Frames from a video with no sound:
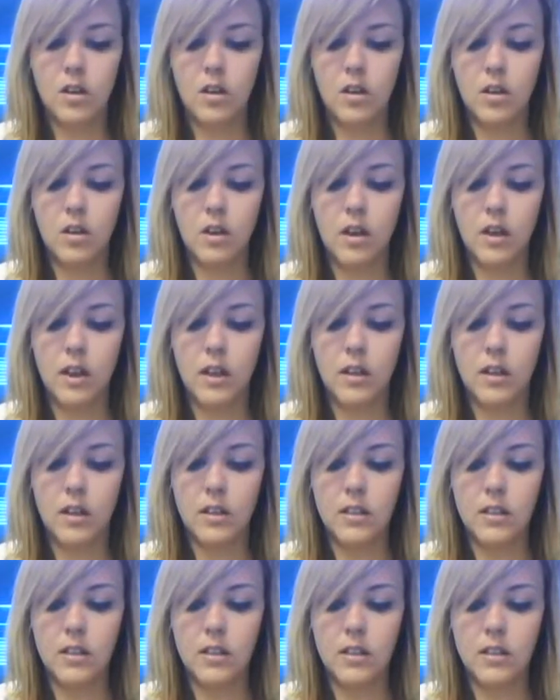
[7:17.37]
Alright,
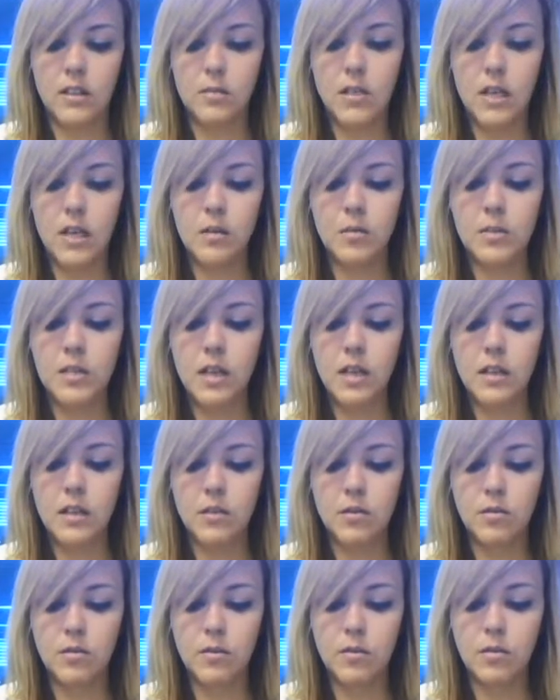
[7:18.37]
sometimes
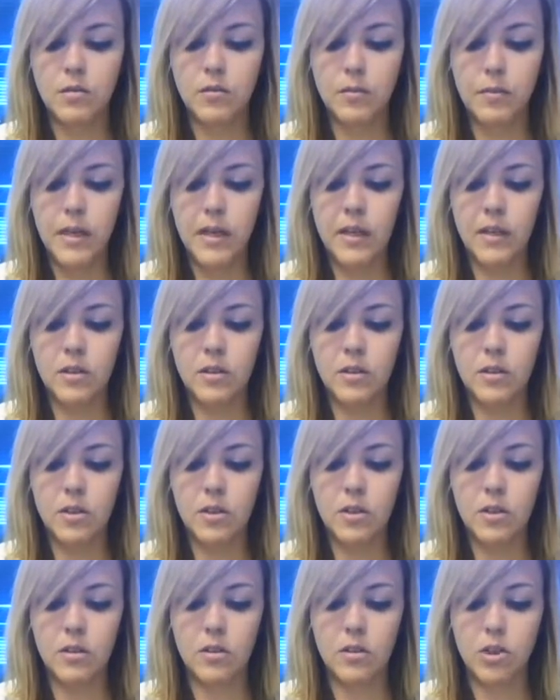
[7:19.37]
my nails
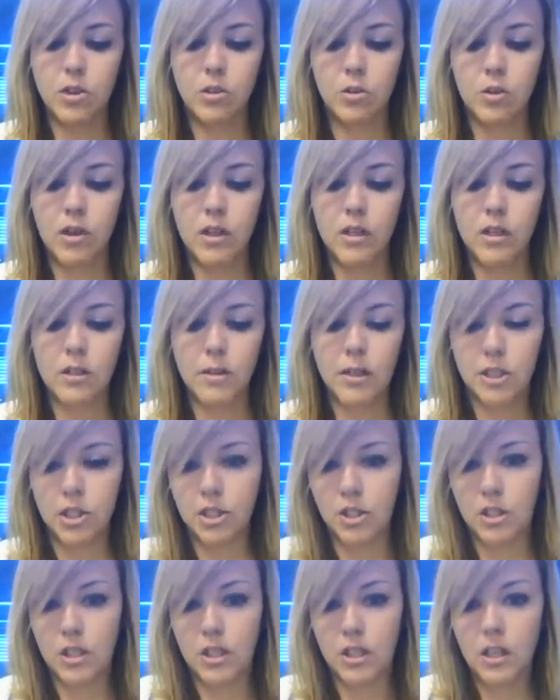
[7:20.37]
are short,
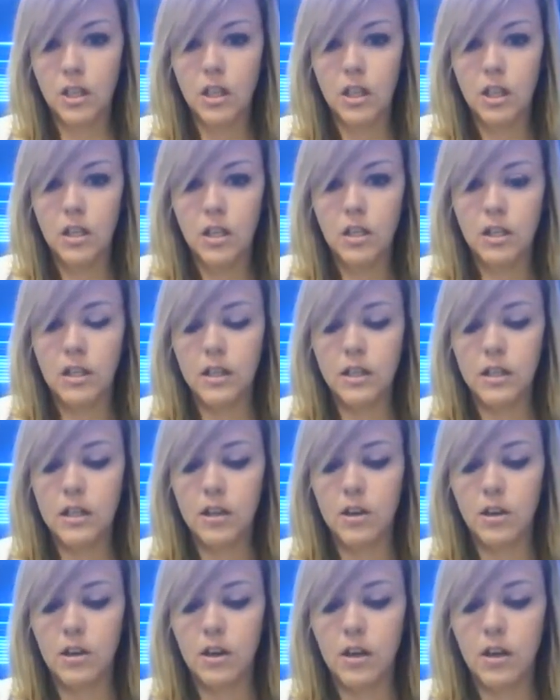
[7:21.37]
especially like
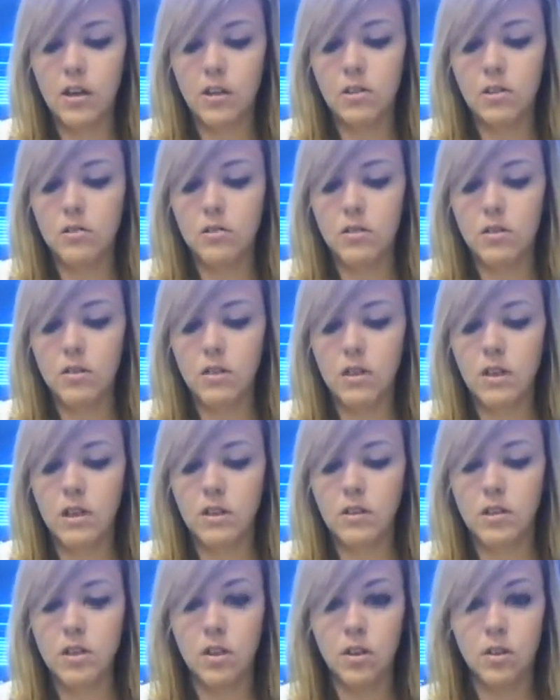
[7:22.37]
they are now, then
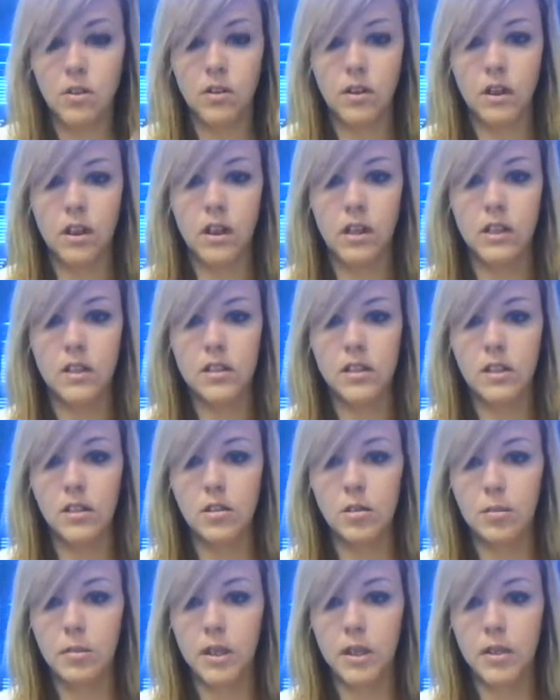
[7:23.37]
I'll tug on the ends a
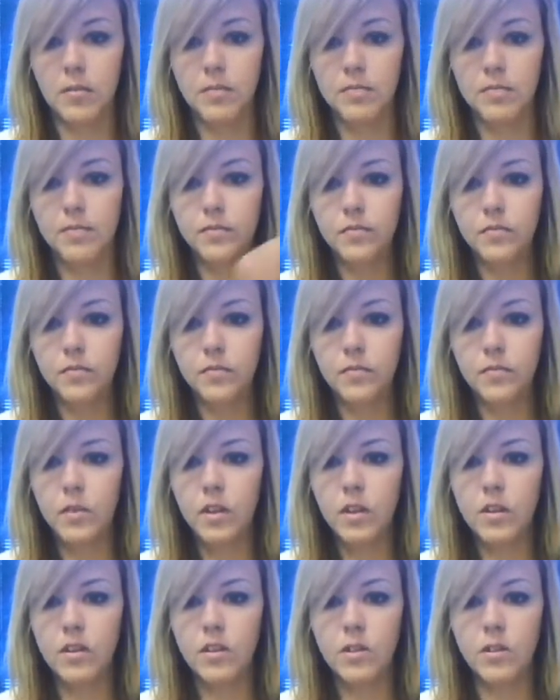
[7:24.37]
little bit.
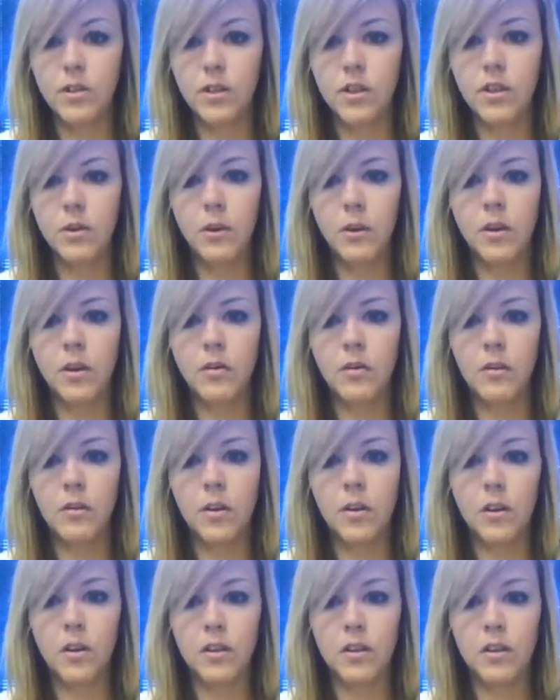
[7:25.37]
So then you have all
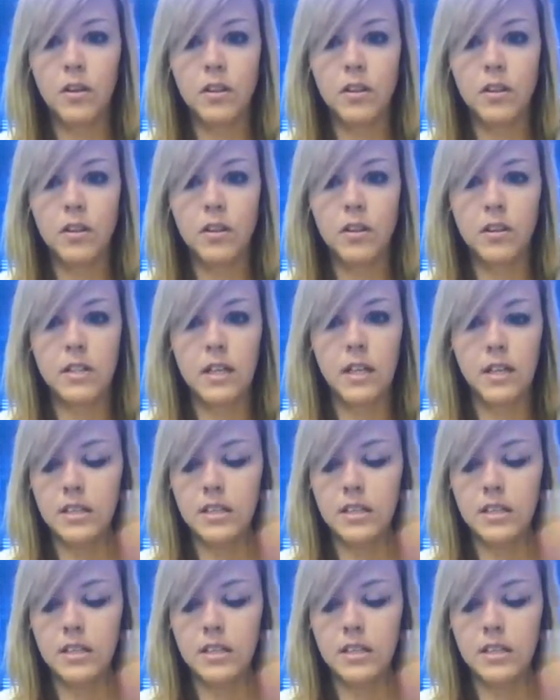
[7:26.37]
this excess.